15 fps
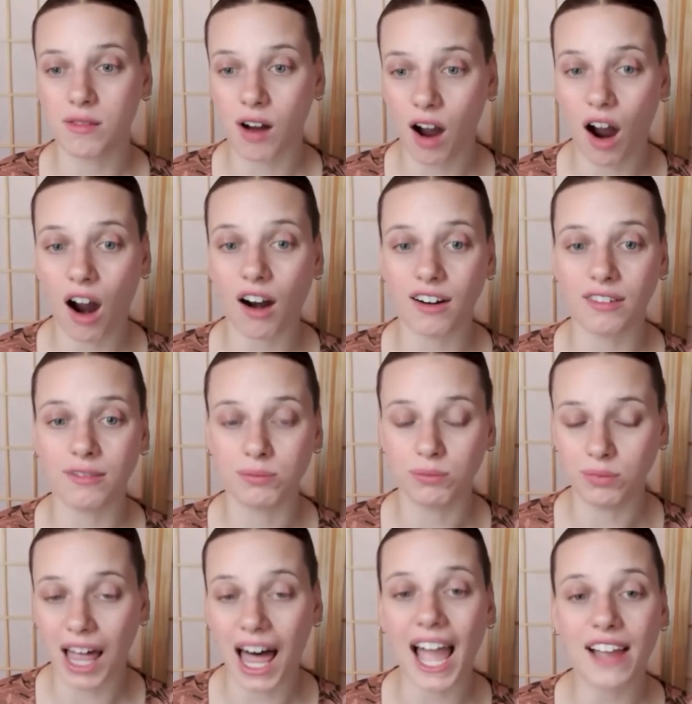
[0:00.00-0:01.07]
our
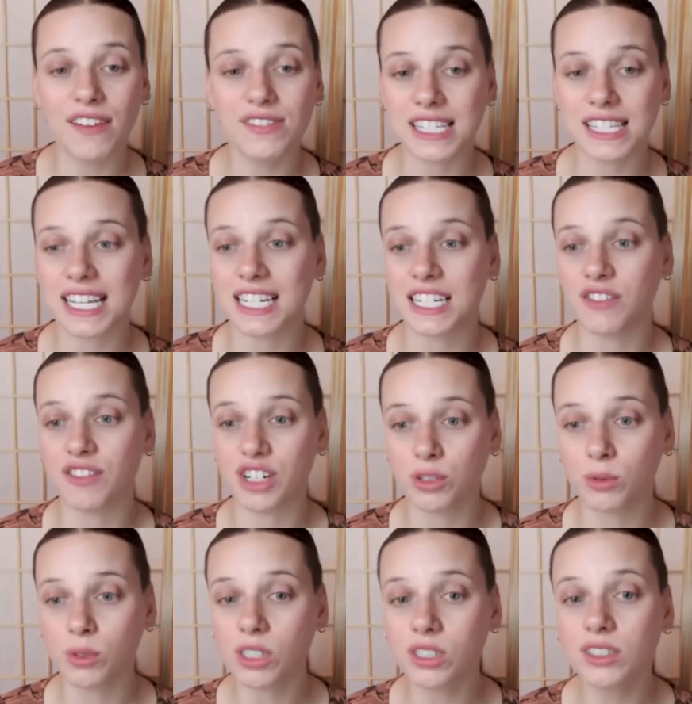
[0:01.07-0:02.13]
lives as
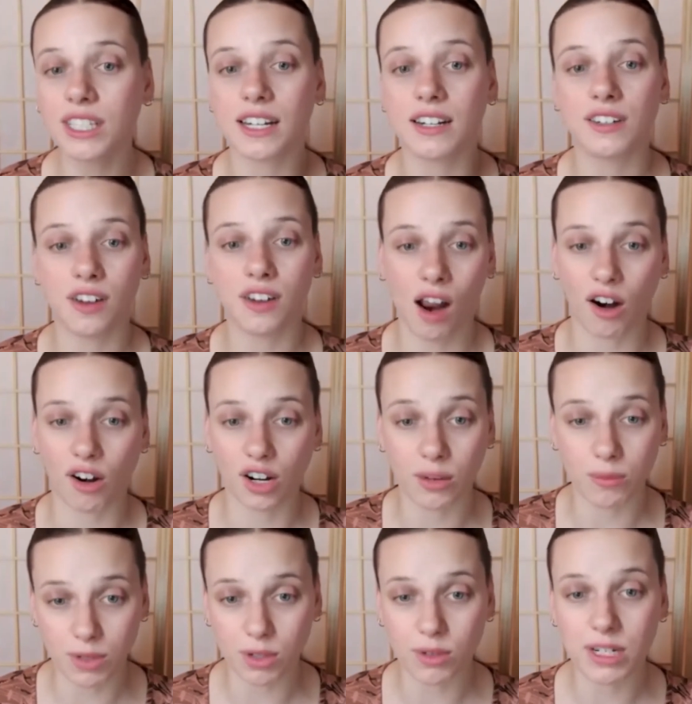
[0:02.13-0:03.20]
individuals and our
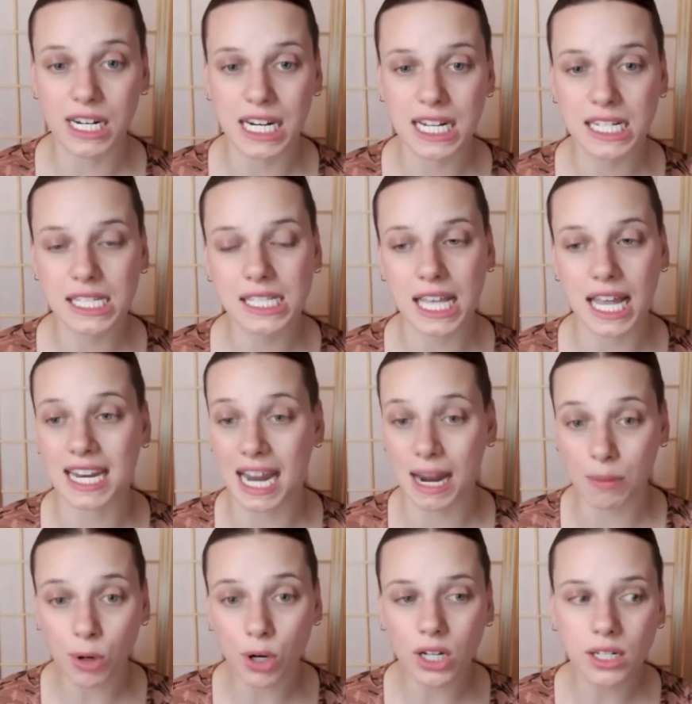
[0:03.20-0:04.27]
communities and
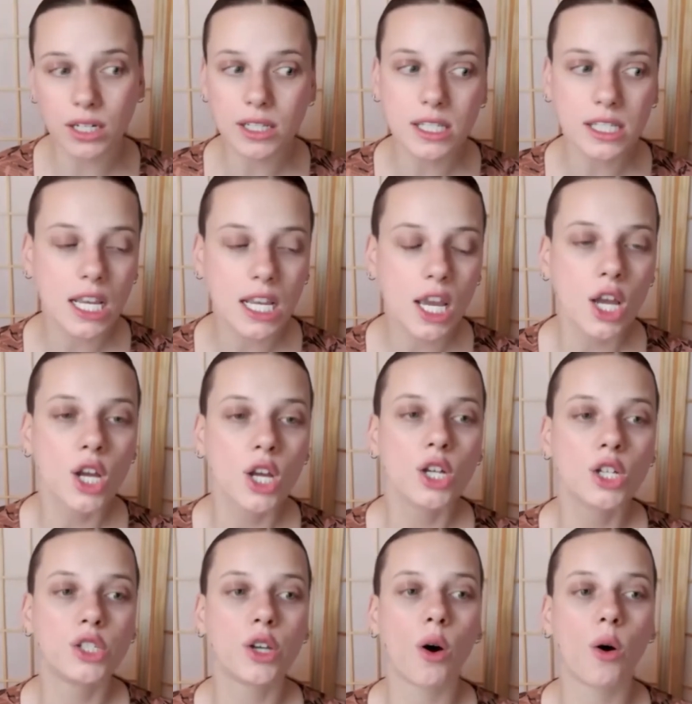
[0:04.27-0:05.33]
neighborhoods.
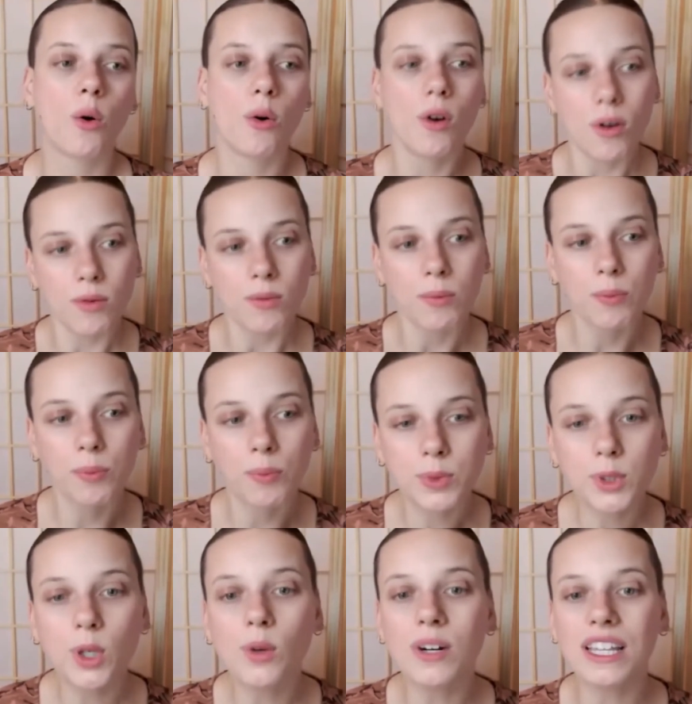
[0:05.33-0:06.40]
So
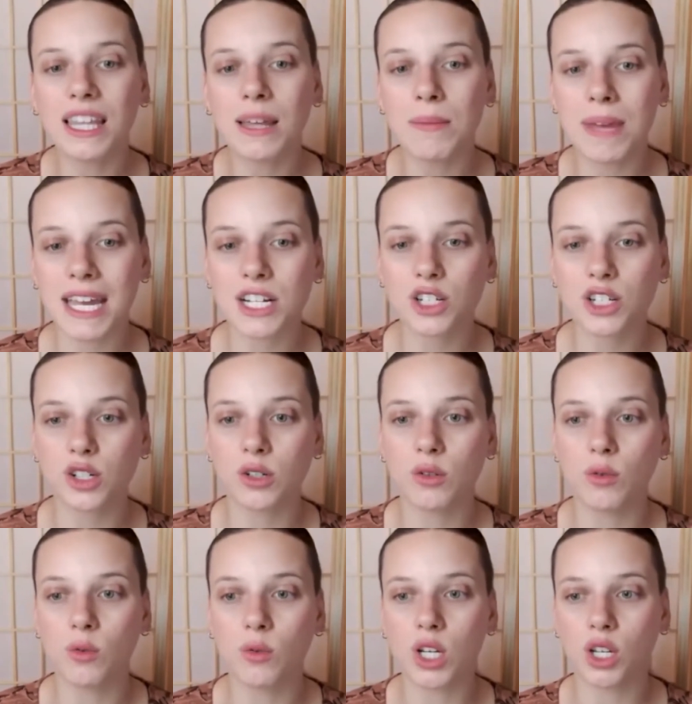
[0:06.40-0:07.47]
tuning them
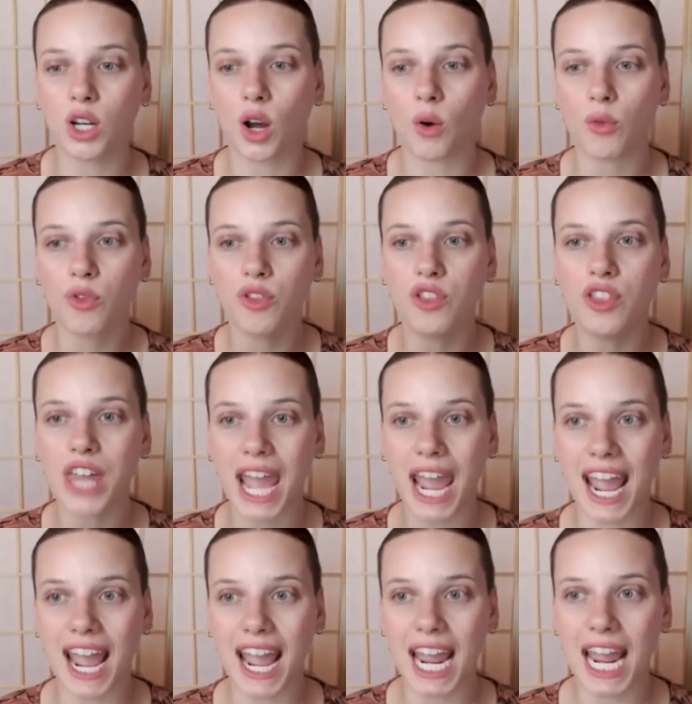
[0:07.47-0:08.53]
into,
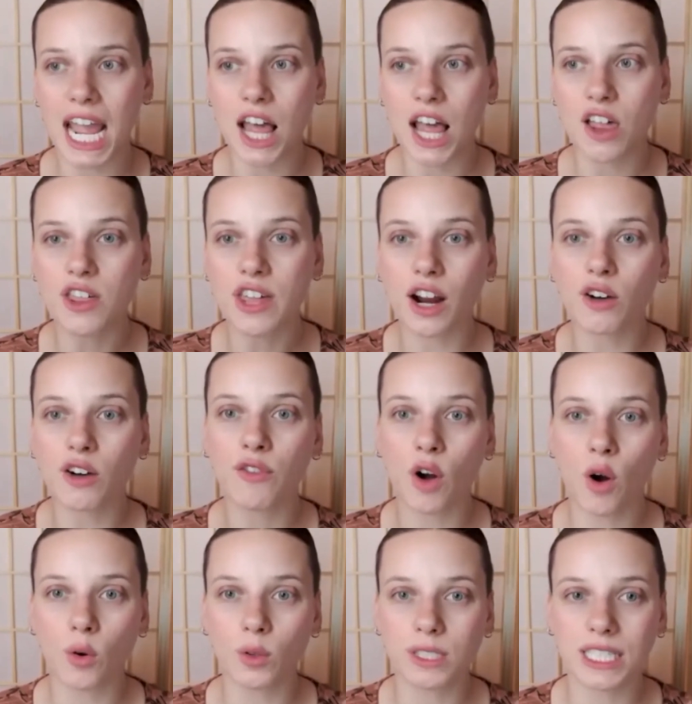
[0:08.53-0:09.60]
their
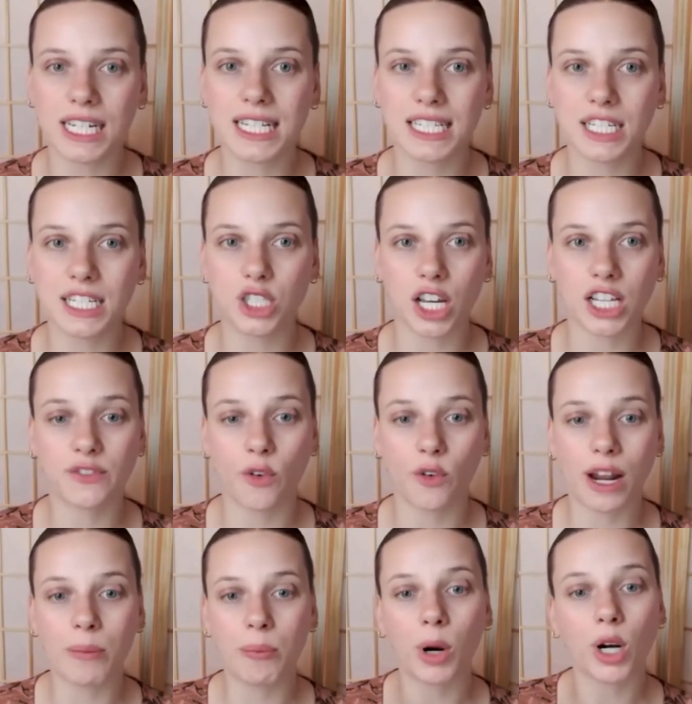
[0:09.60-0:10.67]
vote isn't just for
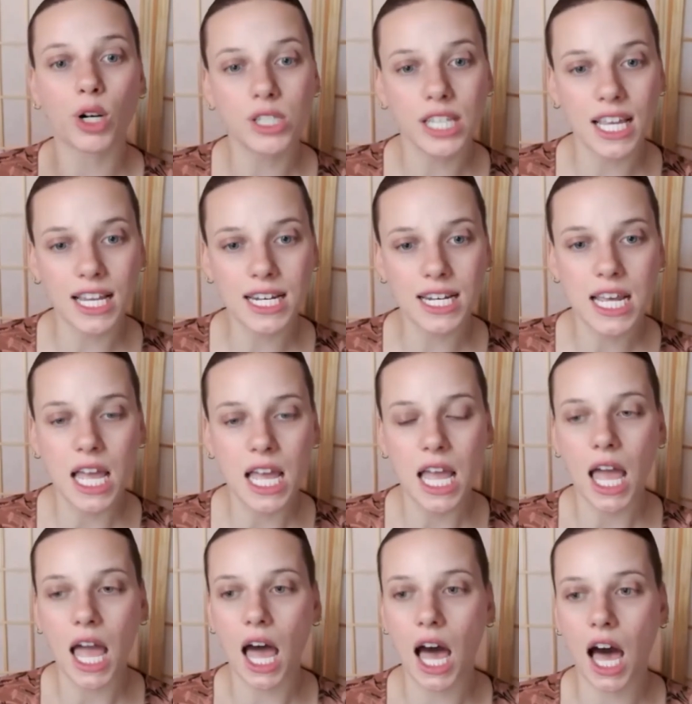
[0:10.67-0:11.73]
a person,
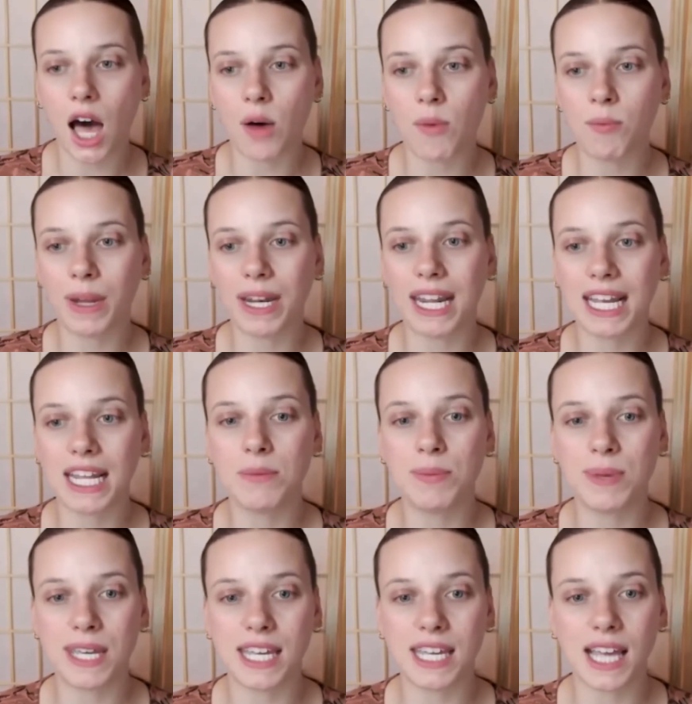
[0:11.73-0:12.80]
but it can
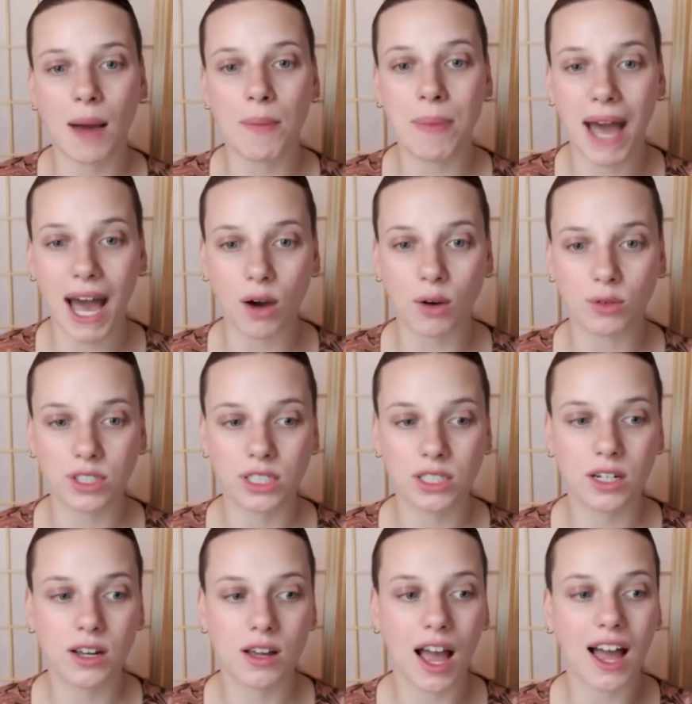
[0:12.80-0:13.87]
be about
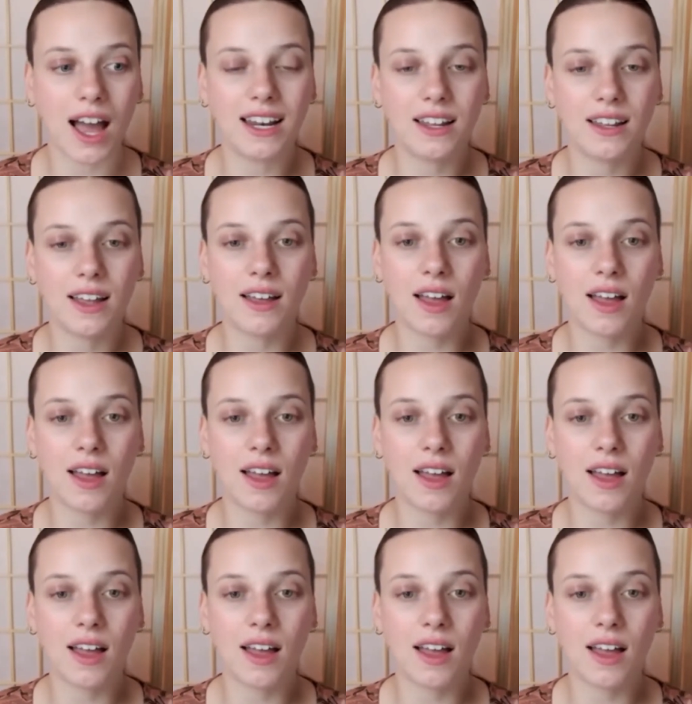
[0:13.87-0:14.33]
a